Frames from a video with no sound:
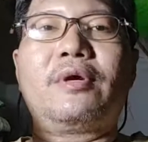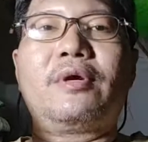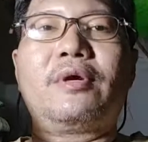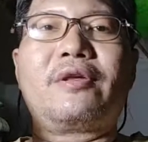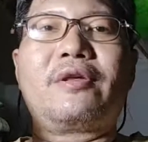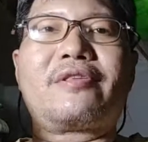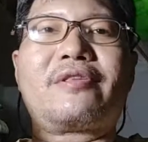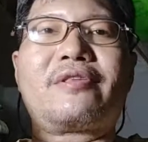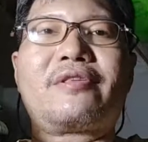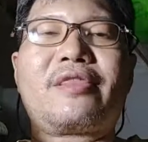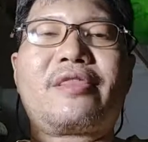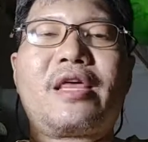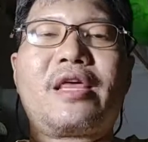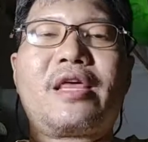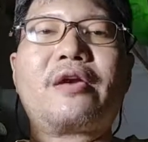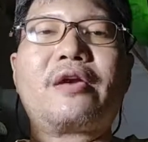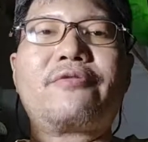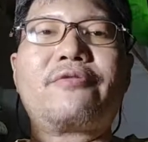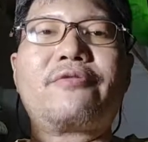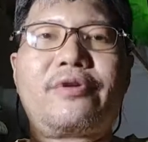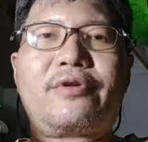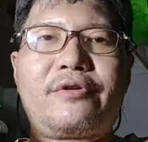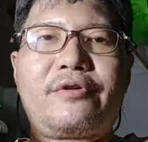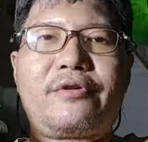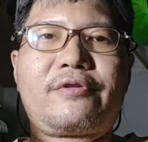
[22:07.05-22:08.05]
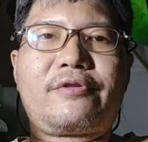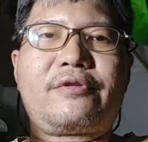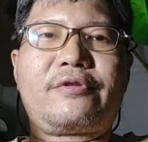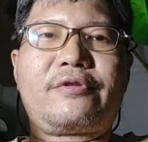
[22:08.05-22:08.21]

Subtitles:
his thing first.